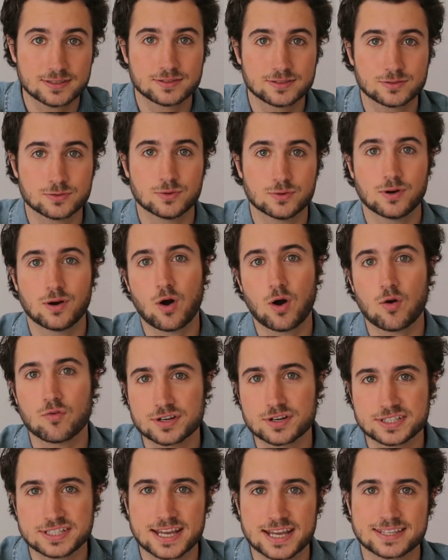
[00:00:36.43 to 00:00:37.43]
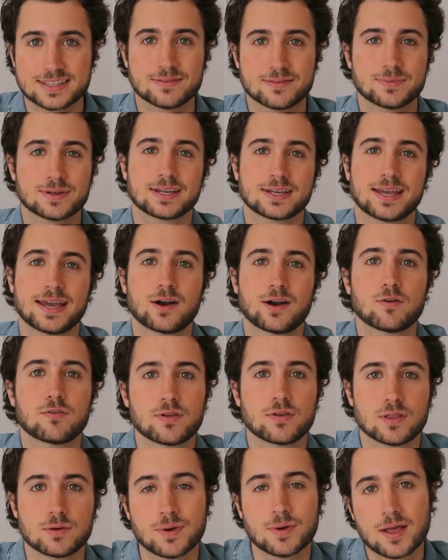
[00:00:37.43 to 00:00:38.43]
to overtake them and get over
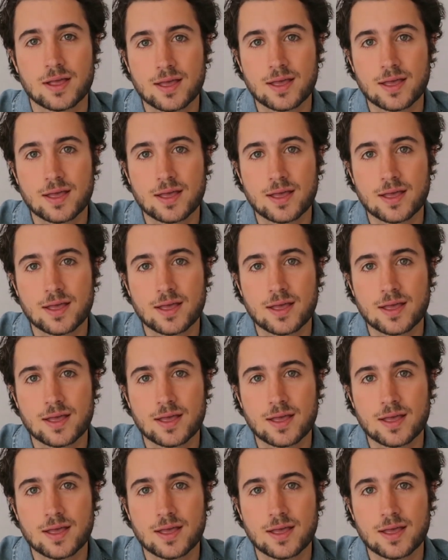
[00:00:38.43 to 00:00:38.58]
them.